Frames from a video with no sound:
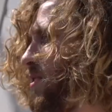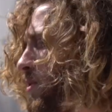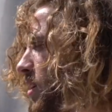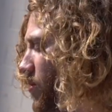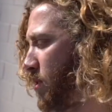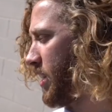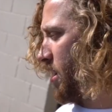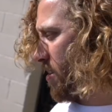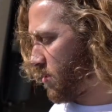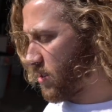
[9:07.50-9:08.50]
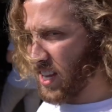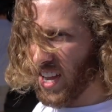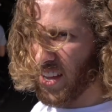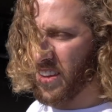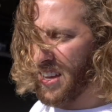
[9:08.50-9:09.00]
We don't really know.
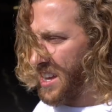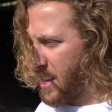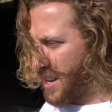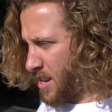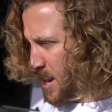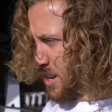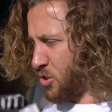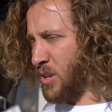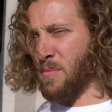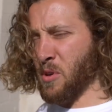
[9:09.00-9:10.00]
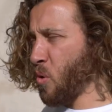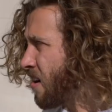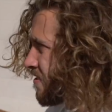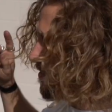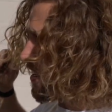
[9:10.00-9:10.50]
Okay. You give me
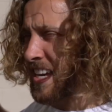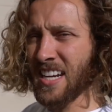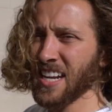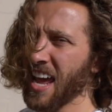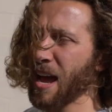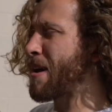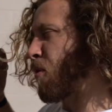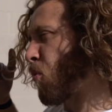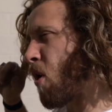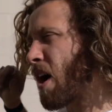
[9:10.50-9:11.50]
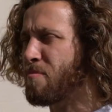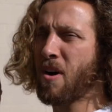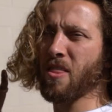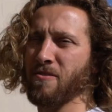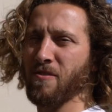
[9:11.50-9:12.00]
one fucking day, I make one
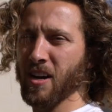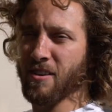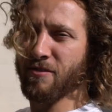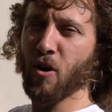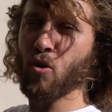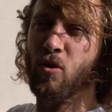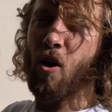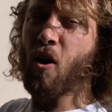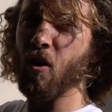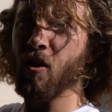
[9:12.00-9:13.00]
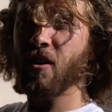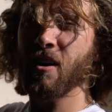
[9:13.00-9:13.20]
motherfucking phone call.